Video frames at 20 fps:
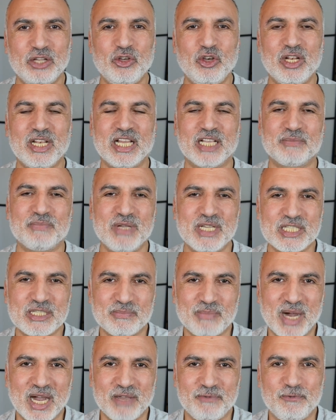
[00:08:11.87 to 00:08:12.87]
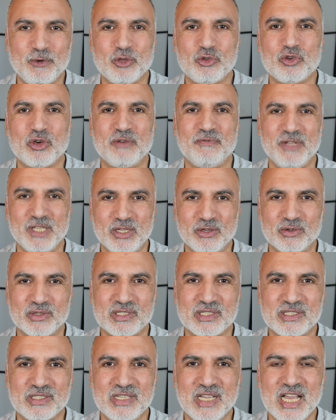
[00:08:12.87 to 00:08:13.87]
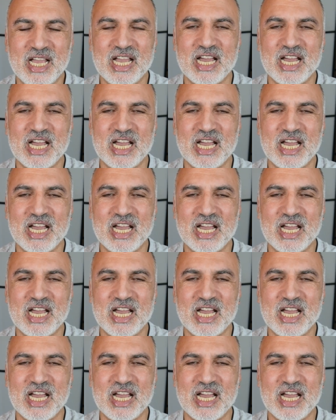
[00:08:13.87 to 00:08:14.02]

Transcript: you'll not miss my future videos.